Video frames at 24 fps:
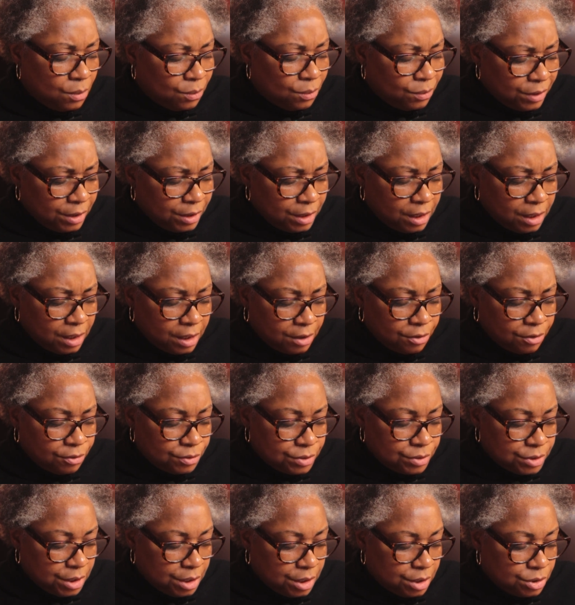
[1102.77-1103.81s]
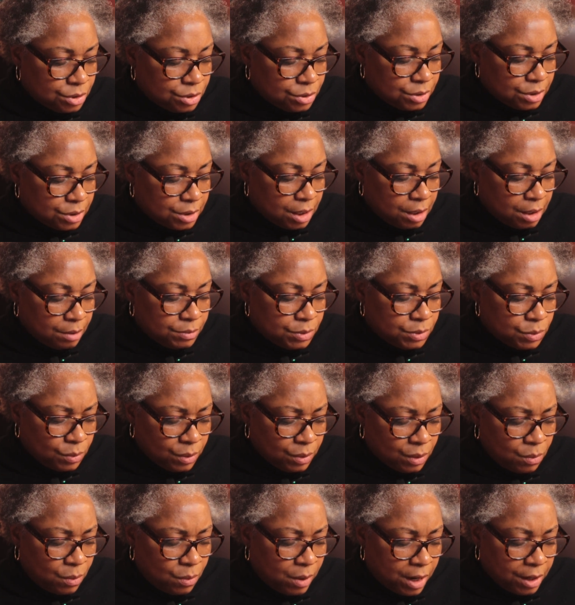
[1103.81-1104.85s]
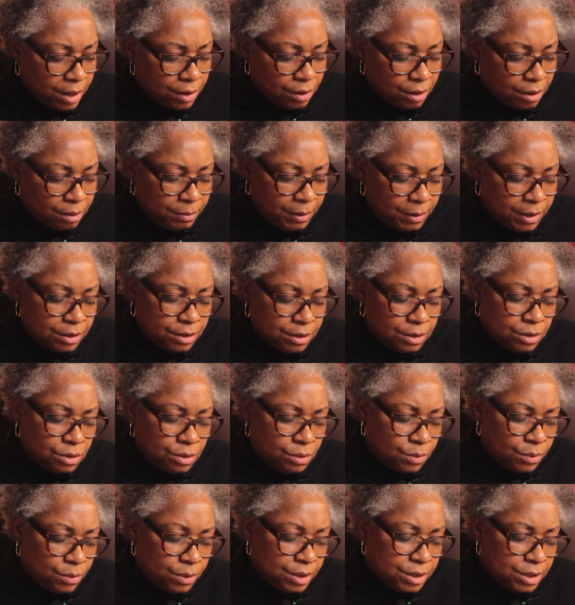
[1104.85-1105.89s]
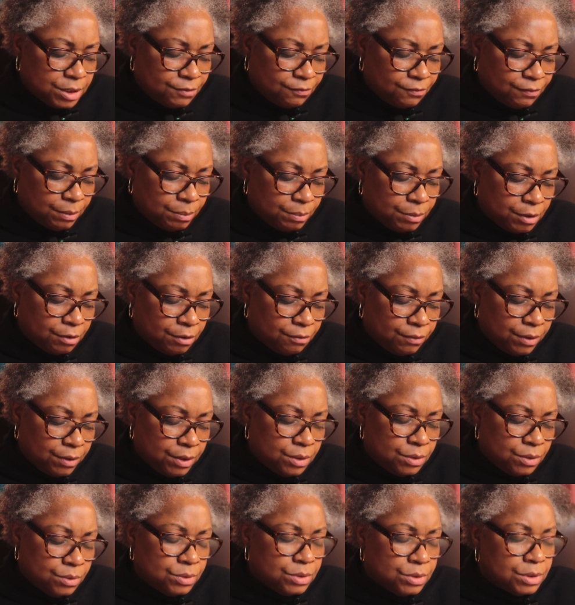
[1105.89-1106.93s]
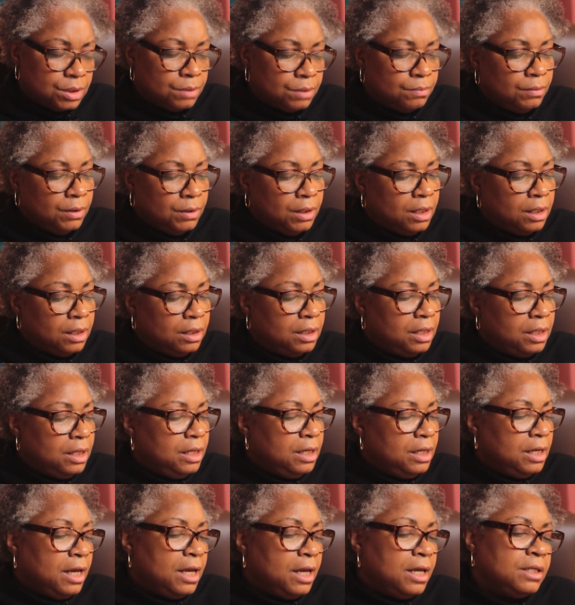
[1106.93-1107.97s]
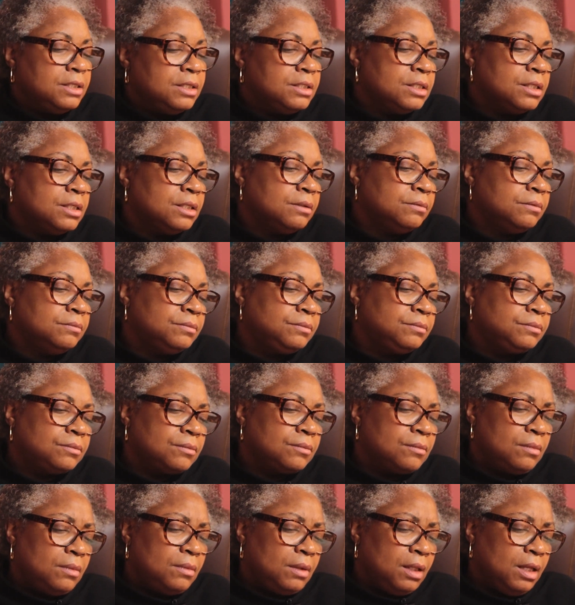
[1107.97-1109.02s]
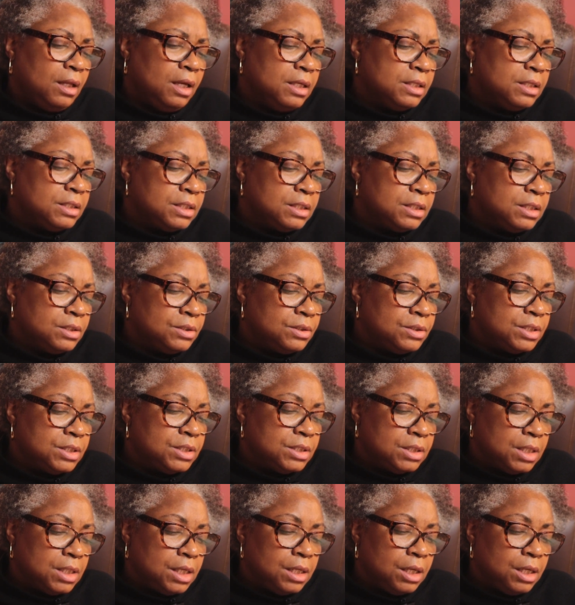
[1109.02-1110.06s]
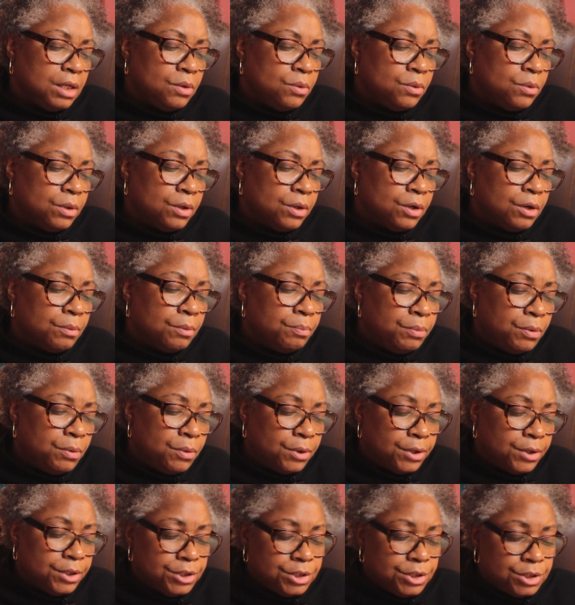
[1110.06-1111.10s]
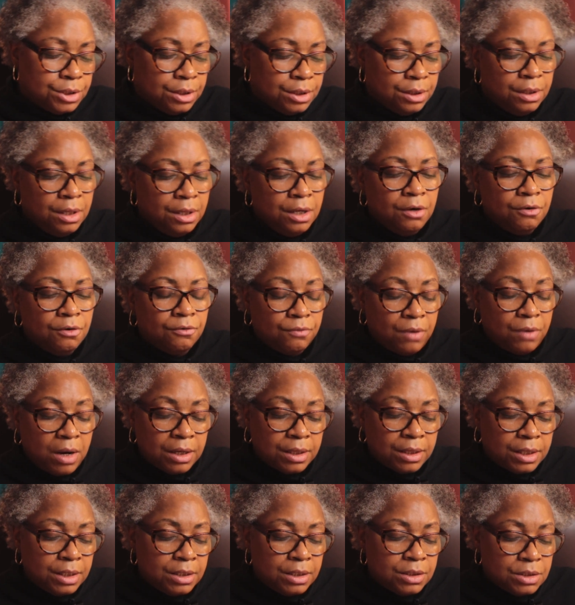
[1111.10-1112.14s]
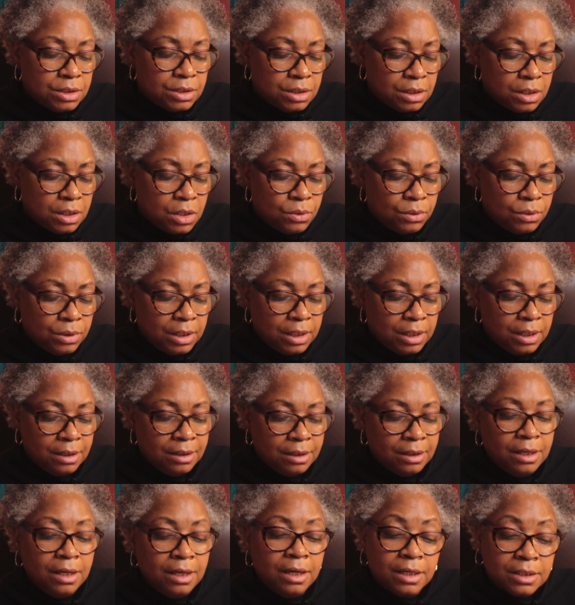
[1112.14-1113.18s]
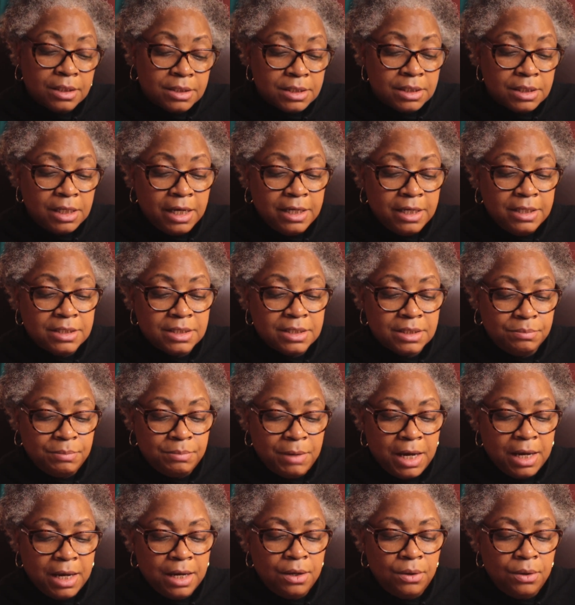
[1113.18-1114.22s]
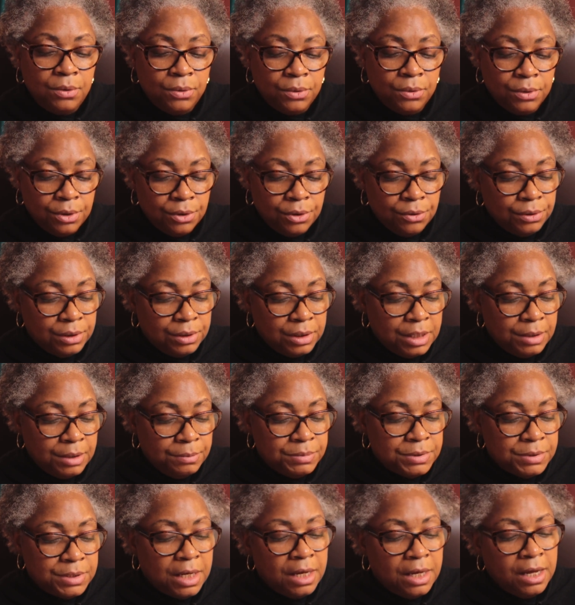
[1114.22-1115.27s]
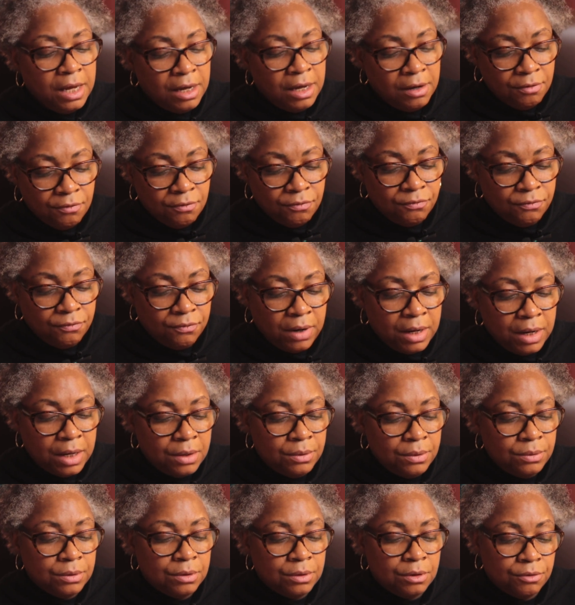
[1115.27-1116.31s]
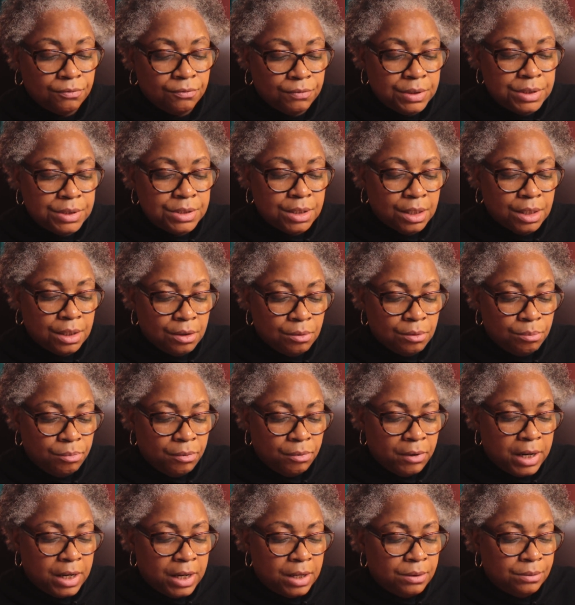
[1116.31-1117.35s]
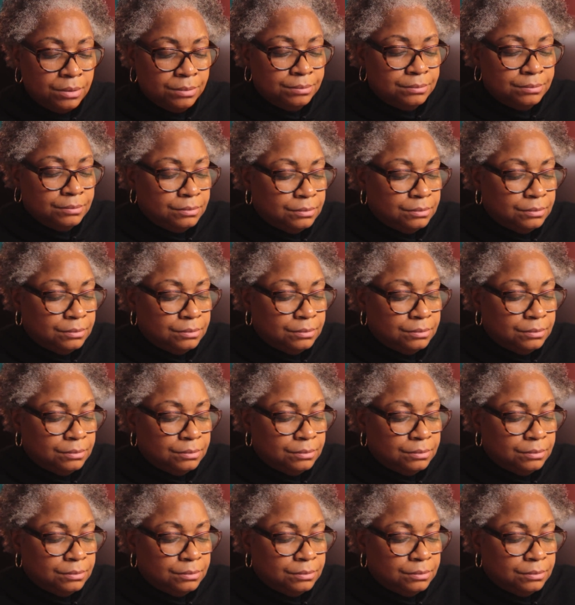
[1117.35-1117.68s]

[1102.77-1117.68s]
When the other teachers come to inquire about the noise from the crows, Lynette is still sitting on her porch, rocking slowly, a slight smile on her lips and frown creasing her brow.